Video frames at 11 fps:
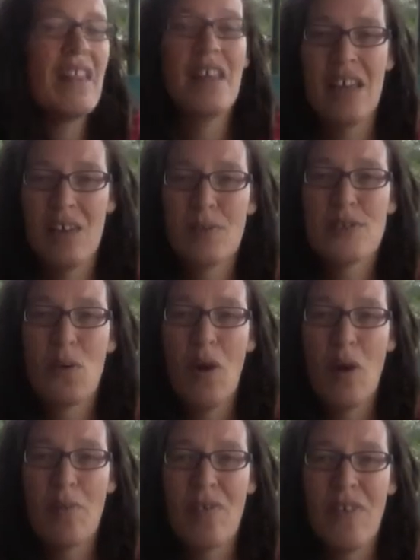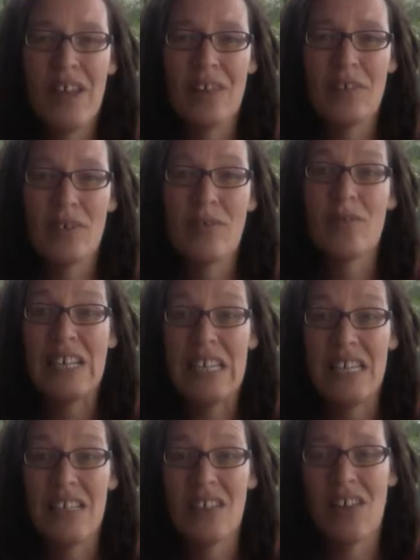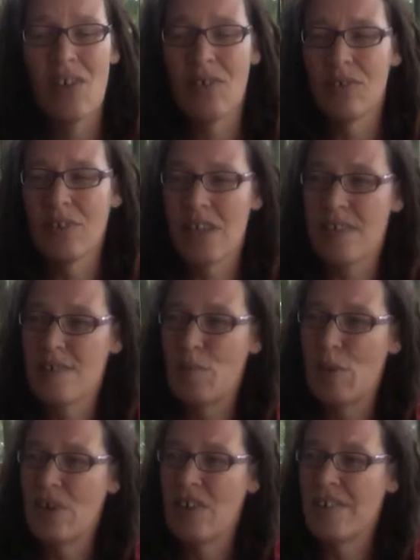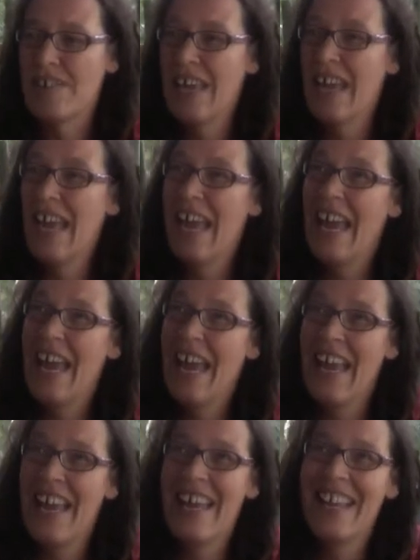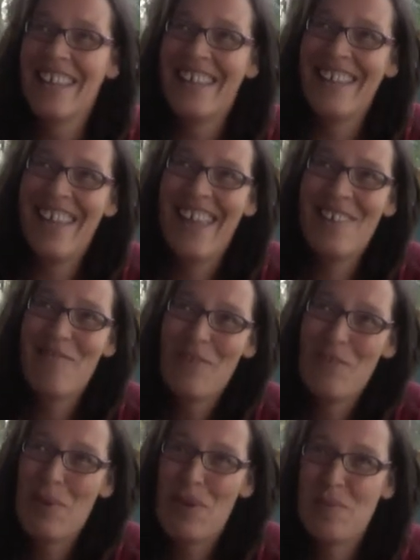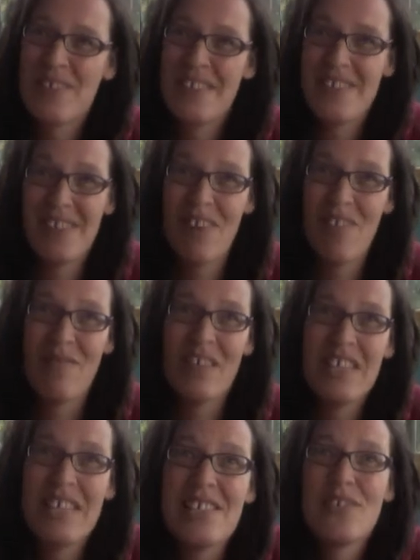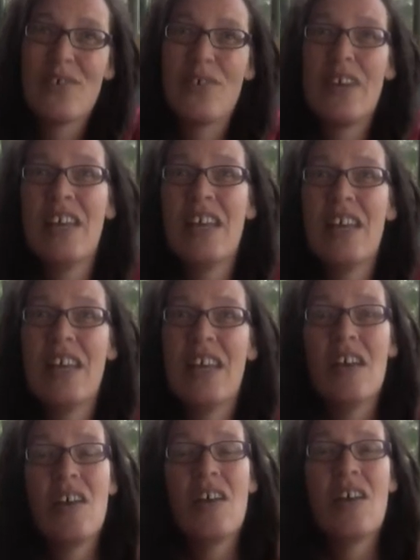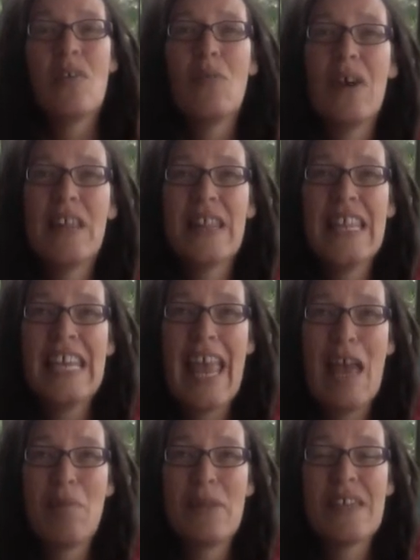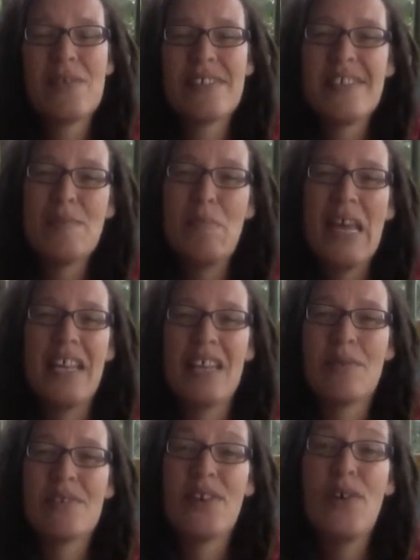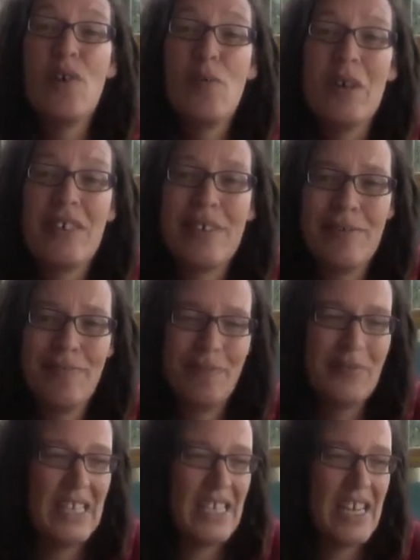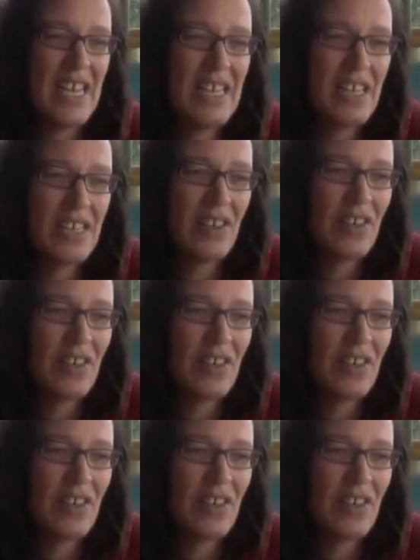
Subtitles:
it was quite profound, really, the whole experience. And for the purposes of this story, one thing happened. There was this man, he was a hermit, and he'd had nothing to